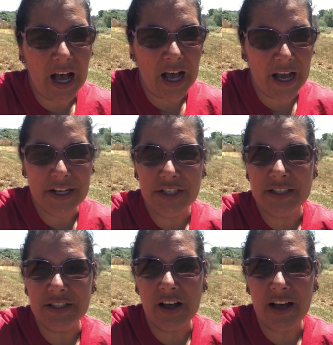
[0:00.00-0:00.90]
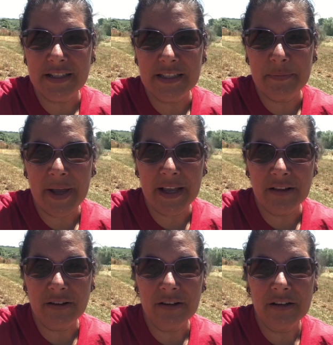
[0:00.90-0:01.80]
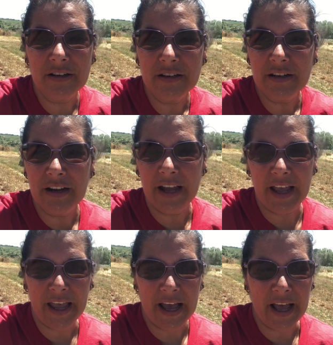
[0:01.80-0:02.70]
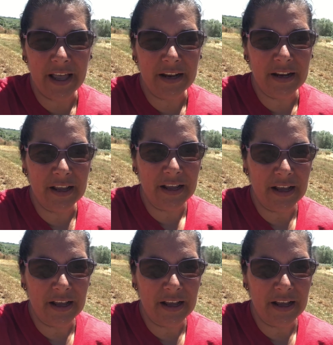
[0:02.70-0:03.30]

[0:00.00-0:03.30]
I just lost the baler and